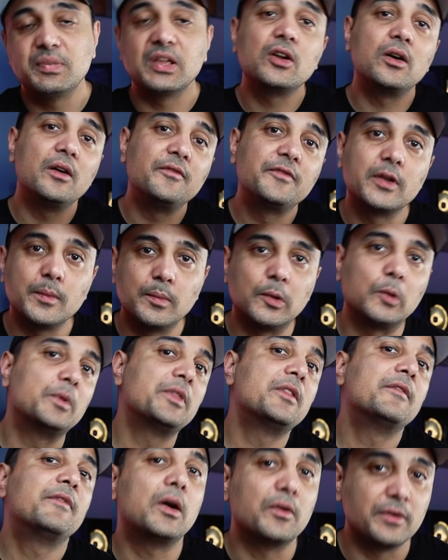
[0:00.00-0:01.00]
being comfortable
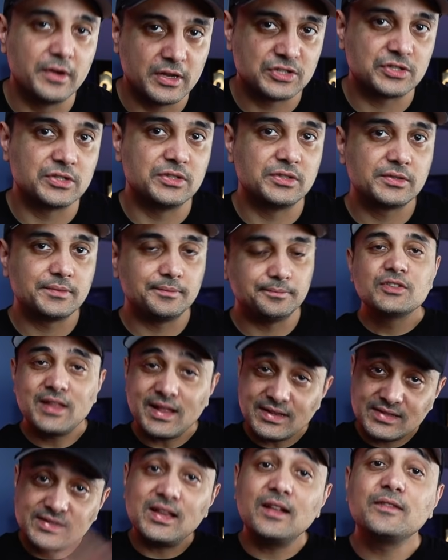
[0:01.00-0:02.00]
with the foundations. So
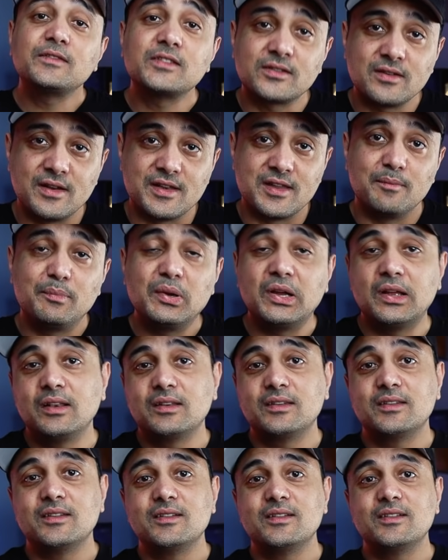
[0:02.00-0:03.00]
that's self-study,
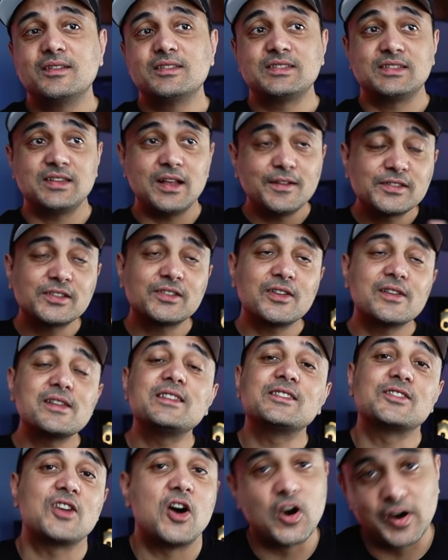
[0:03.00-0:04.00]
but self-study
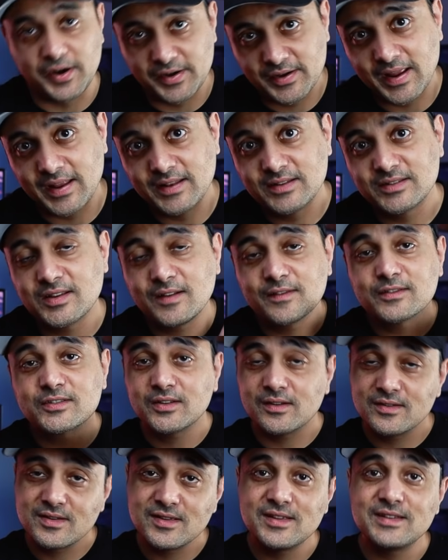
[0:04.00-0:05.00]
is hard, and
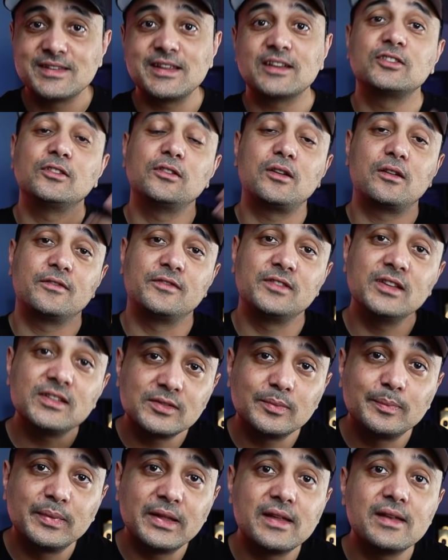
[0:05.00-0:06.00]
self-study takes a lot of
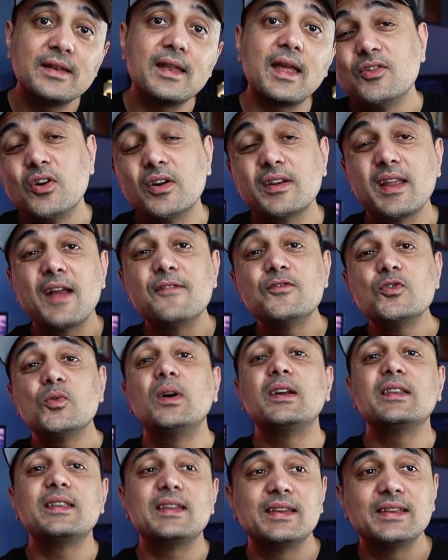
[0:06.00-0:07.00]
discipline. Not
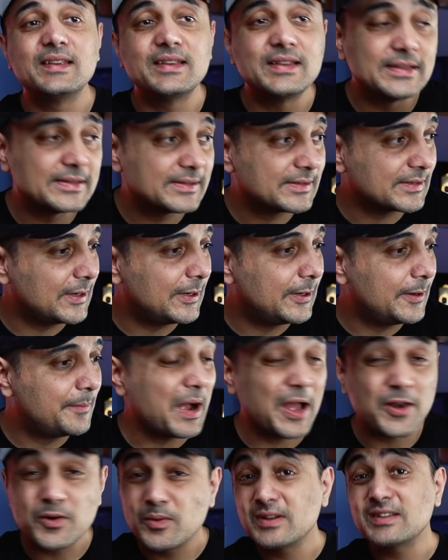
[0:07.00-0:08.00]
everyone is,
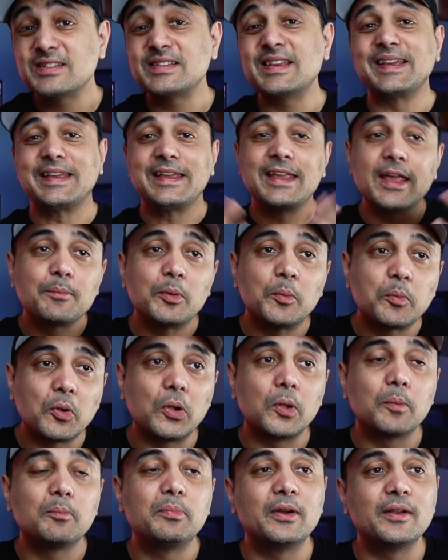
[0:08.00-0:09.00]
I don't want to say
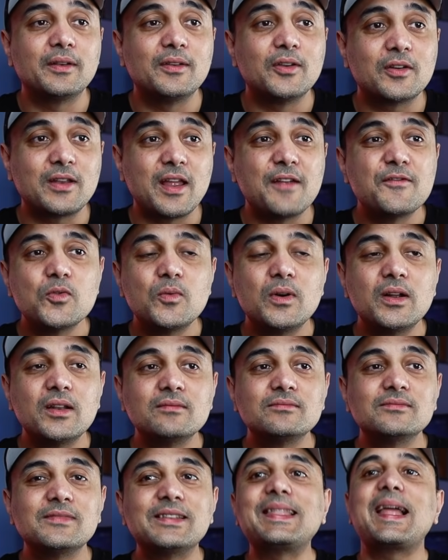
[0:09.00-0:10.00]
capable, but not
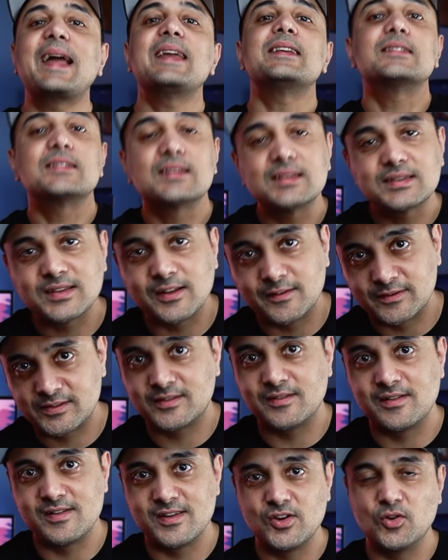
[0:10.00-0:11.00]
everyone likes
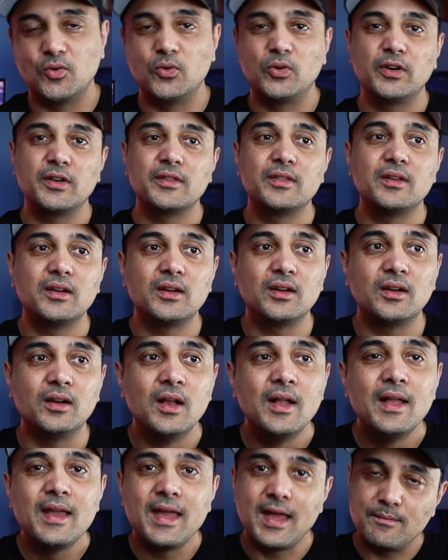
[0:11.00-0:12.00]
self-study or the
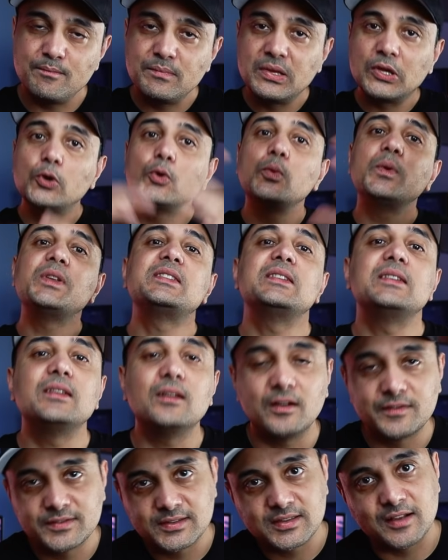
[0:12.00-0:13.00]
ambiguity
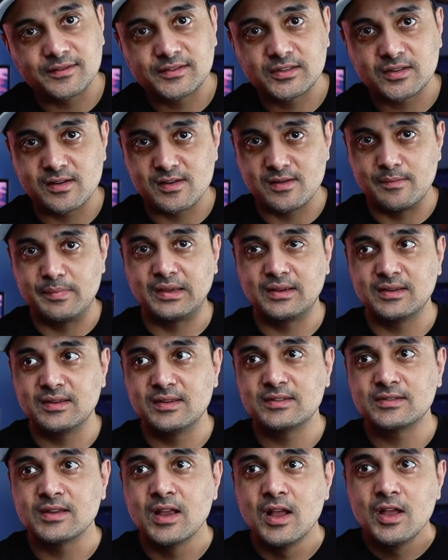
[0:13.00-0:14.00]
of self-study,
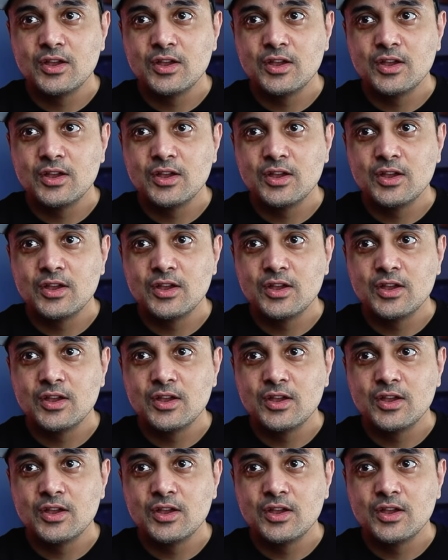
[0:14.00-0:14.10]
because